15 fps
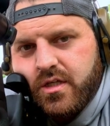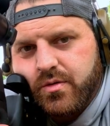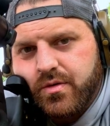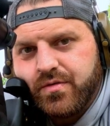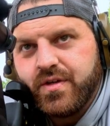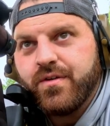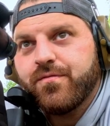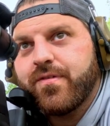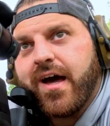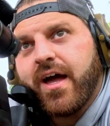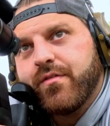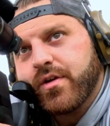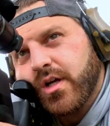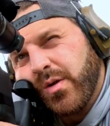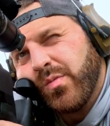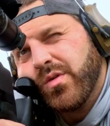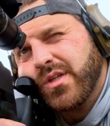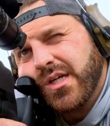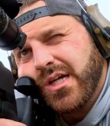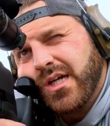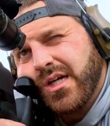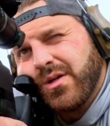And we've hit 5 a couple
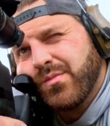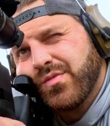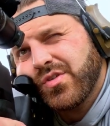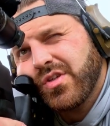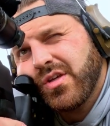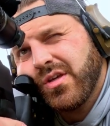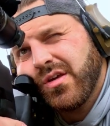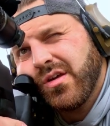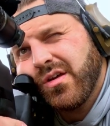times.